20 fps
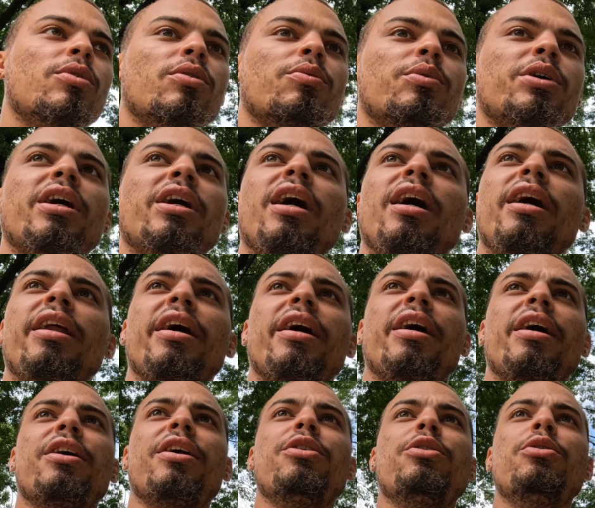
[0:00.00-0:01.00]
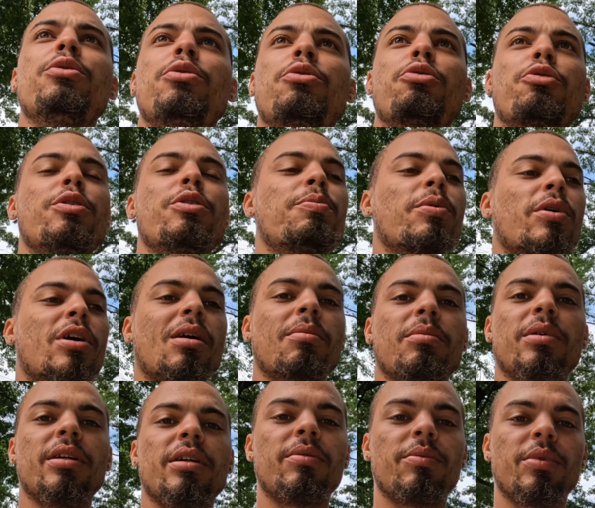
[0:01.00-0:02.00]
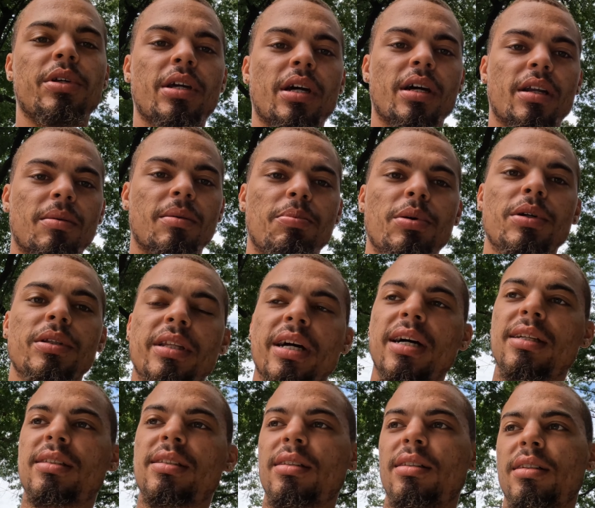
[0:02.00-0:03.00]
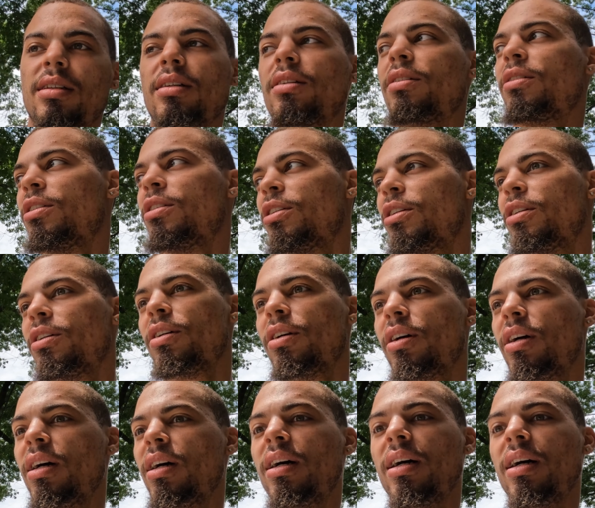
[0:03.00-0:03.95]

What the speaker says: We got a new creeper coming in, we gotta put that together,